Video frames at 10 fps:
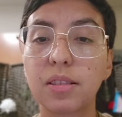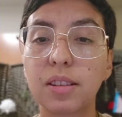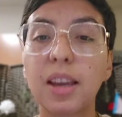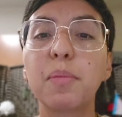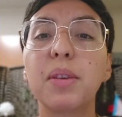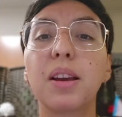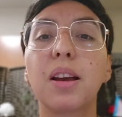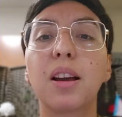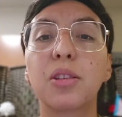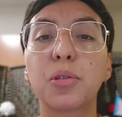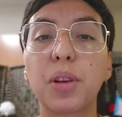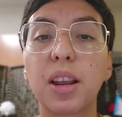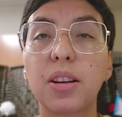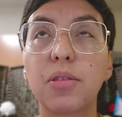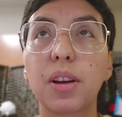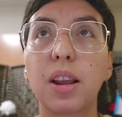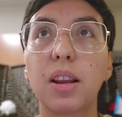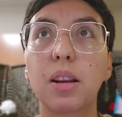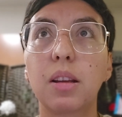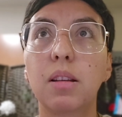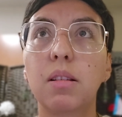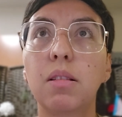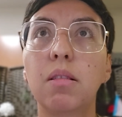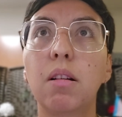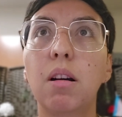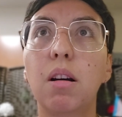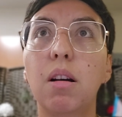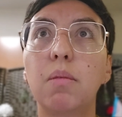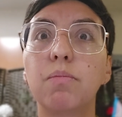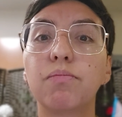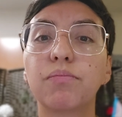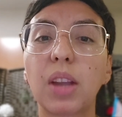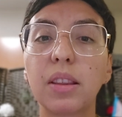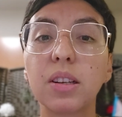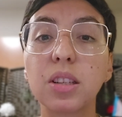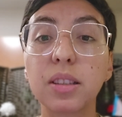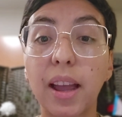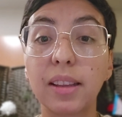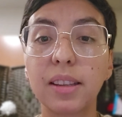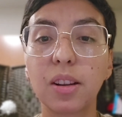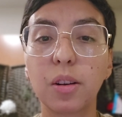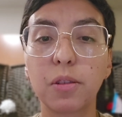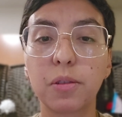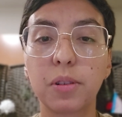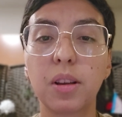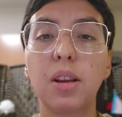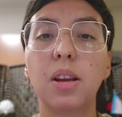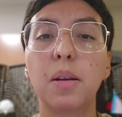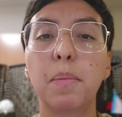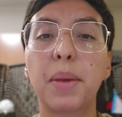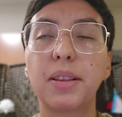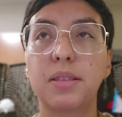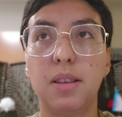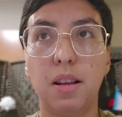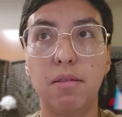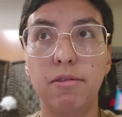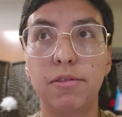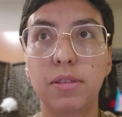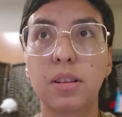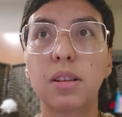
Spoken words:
gave me a great understanding of myself,